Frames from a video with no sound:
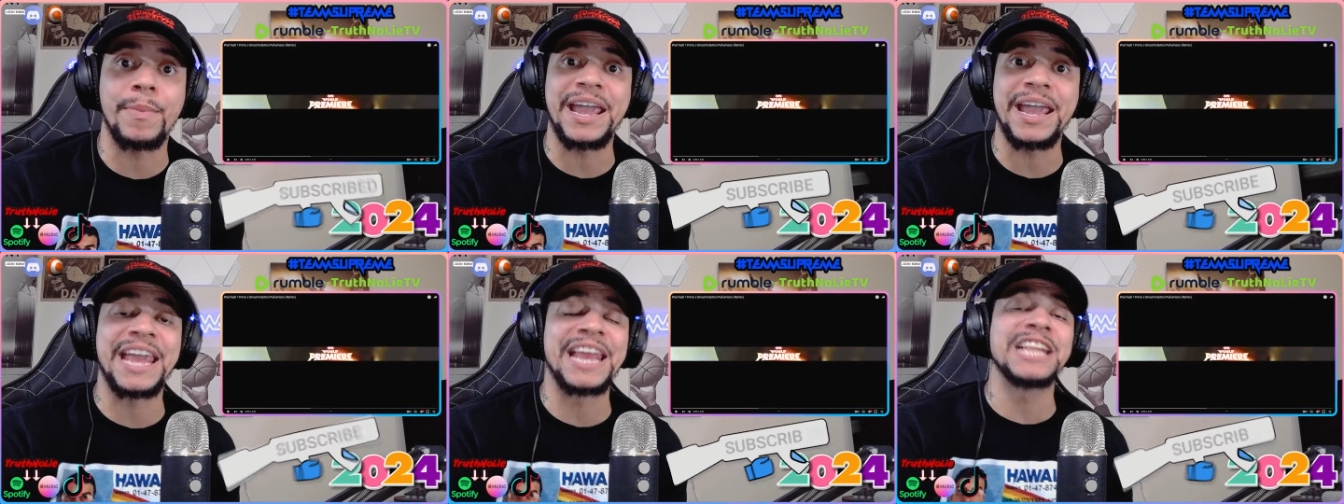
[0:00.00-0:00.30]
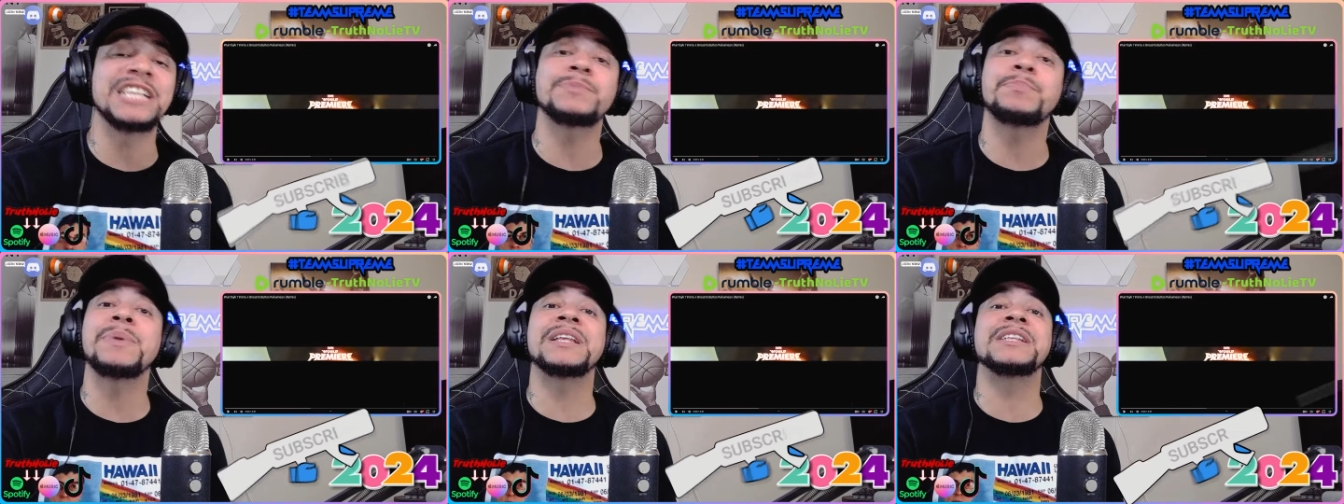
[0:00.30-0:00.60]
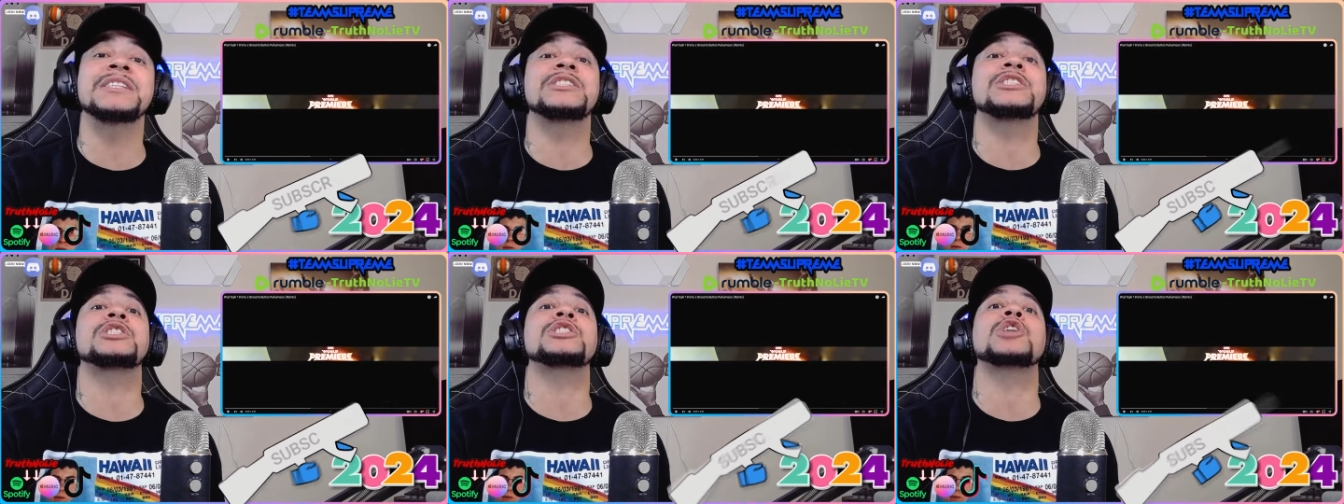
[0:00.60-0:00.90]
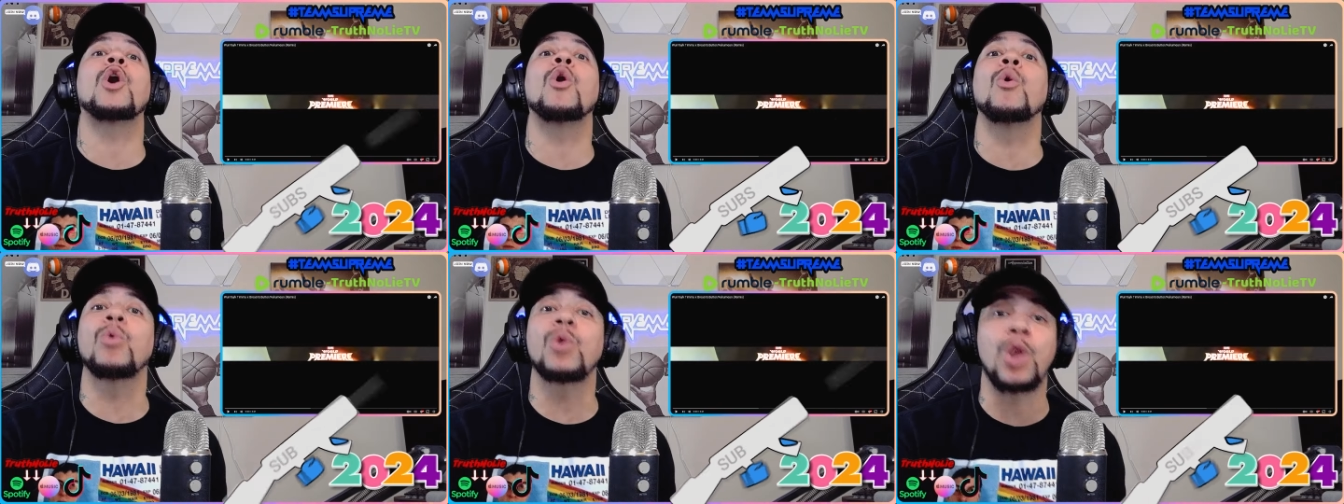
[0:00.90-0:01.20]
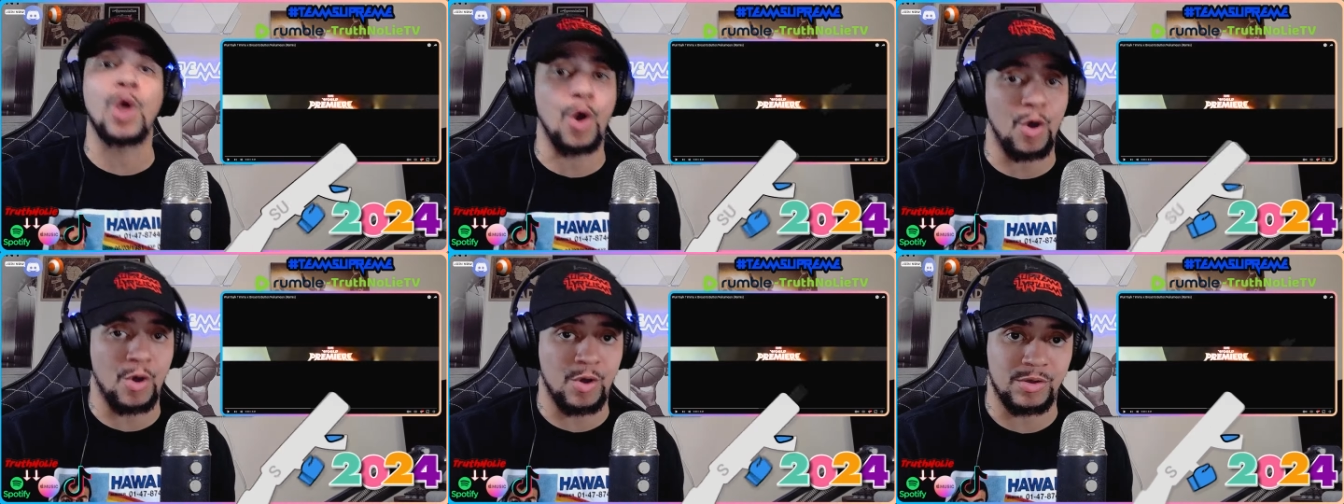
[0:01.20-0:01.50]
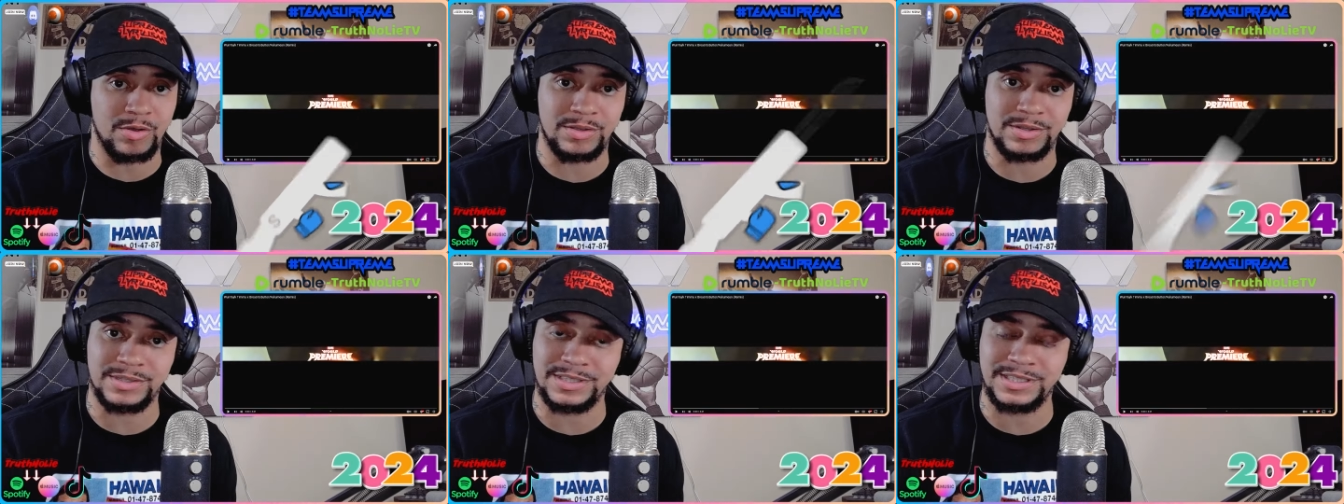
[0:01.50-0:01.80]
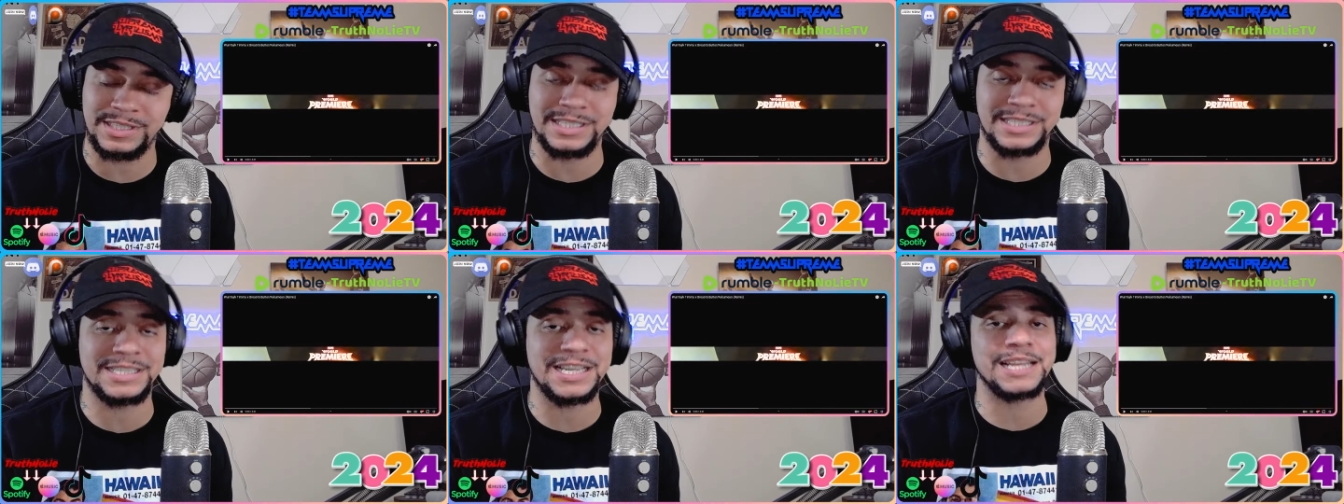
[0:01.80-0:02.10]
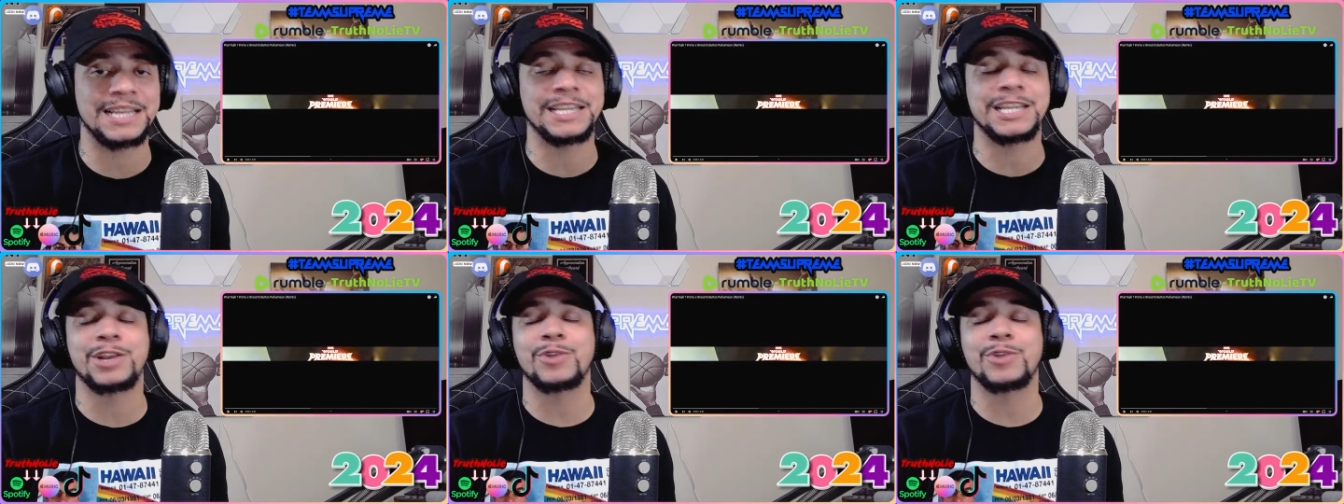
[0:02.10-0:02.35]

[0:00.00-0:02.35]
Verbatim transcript: And it's been so long since I did